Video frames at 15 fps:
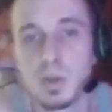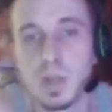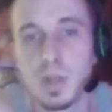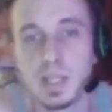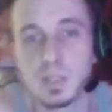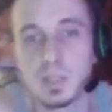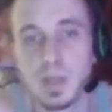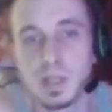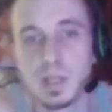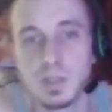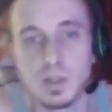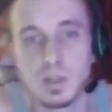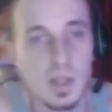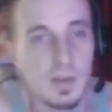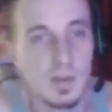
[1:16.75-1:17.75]

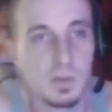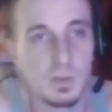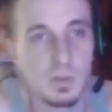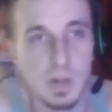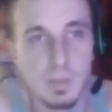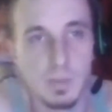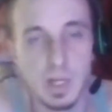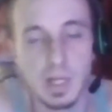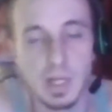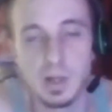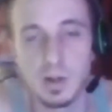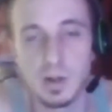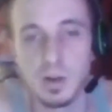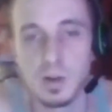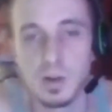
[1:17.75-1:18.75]
aspects, your left and right brain,
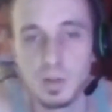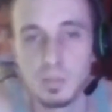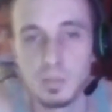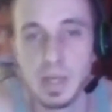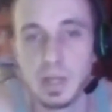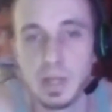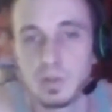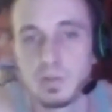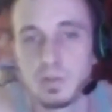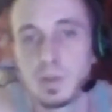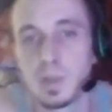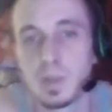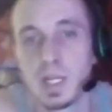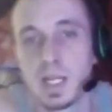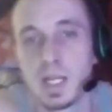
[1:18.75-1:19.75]
your male and
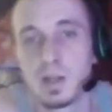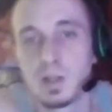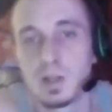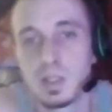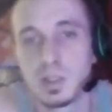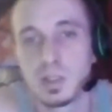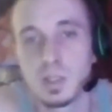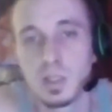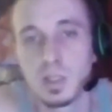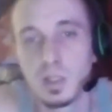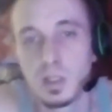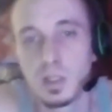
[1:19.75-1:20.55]
feminine energies,